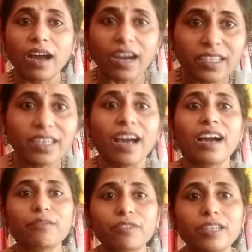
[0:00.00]
I
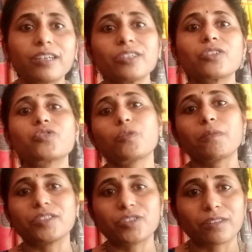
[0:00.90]
have learned so
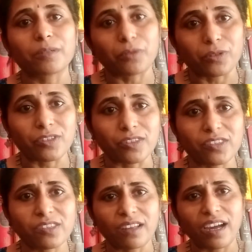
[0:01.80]
much in the
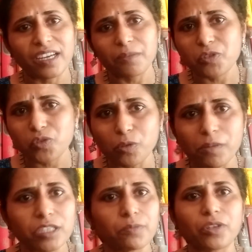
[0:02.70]
process. I am so
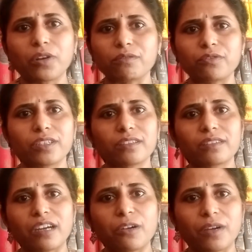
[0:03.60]
much more
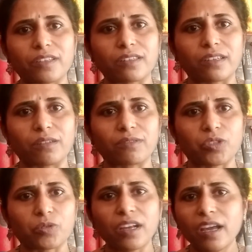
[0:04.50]
confident now as an
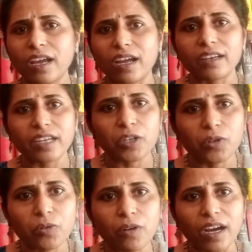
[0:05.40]
individual, and I
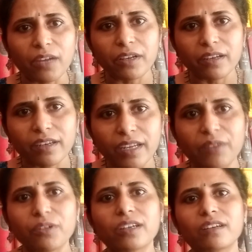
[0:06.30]
know I will
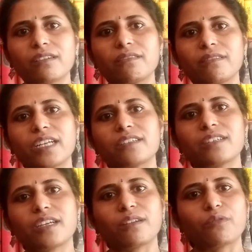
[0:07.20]
never get
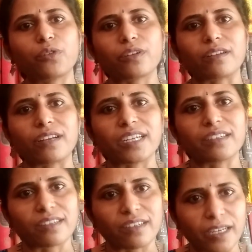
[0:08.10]
taken for a
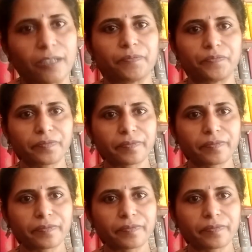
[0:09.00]
ride again.